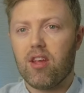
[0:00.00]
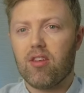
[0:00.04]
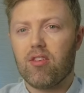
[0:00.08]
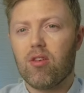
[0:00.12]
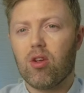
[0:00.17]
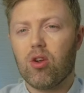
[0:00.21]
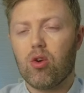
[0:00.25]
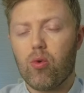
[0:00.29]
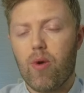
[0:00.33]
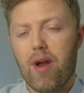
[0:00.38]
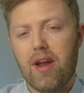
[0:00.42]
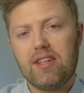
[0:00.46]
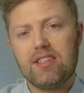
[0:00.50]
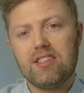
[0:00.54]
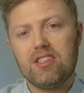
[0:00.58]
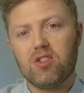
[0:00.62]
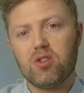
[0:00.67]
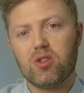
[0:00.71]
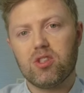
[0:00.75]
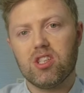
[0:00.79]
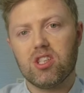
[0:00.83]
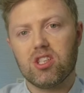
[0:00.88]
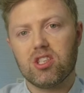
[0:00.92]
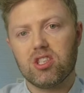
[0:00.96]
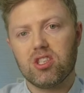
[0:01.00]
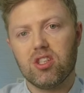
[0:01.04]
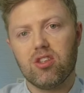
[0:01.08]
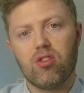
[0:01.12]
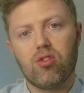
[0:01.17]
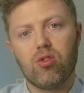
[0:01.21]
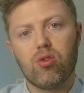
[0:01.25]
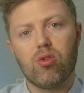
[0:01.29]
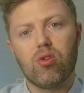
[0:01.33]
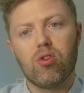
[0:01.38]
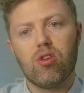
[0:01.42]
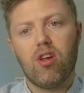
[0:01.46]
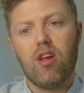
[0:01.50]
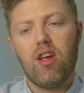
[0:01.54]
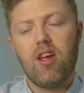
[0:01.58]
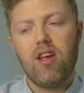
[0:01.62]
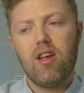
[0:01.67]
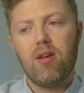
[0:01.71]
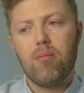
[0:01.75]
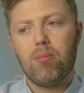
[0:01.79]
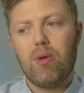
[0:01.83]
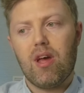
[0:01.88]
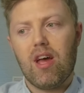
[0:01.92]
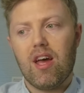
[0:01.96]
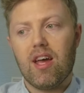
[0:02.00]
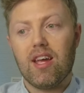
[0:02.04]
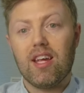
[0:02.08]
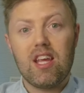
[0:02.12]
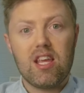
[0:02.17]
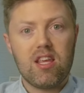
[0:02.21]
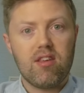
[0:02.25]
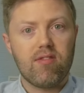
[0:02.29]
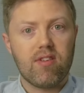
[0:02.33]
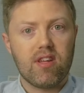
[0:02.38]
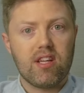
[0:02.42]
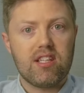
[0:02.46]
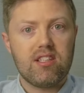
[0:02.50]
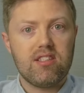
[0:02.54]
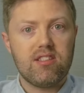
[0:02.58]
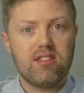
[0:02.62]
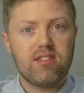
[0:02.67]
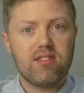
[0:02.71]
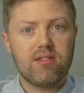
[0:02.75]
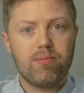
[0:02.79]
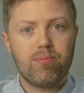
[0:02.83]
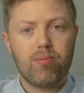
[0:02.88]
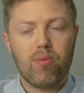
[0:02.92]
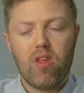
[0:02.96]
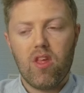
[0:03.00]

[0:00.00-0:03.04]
it's a great introduction to EVs.